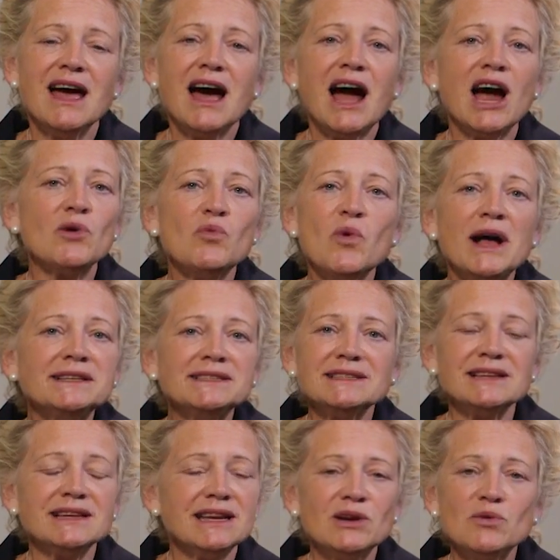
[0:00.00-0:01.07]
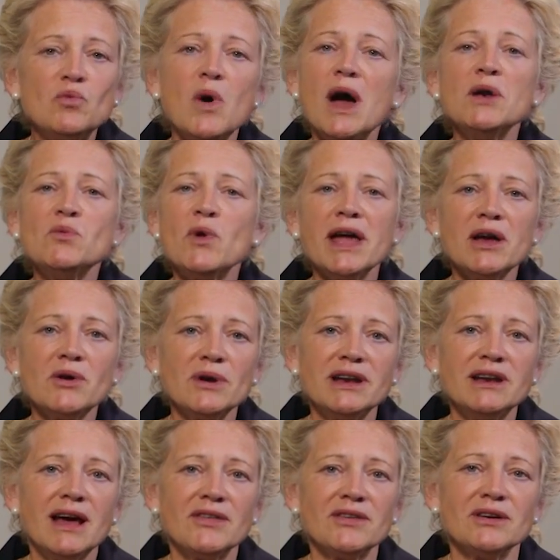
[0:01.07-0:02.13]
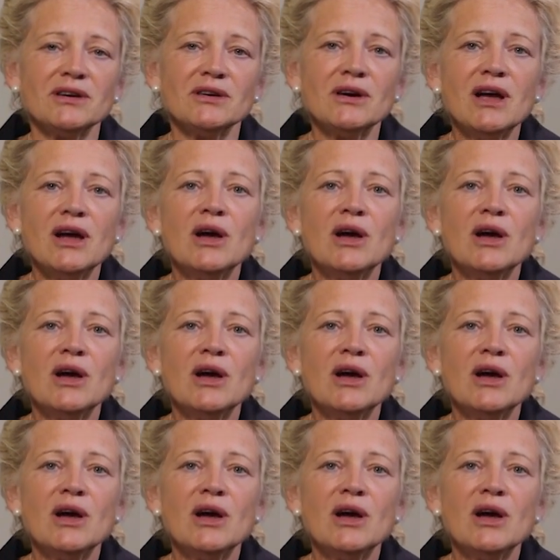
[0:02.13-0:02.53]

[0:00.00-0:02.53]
are ones that in one way or another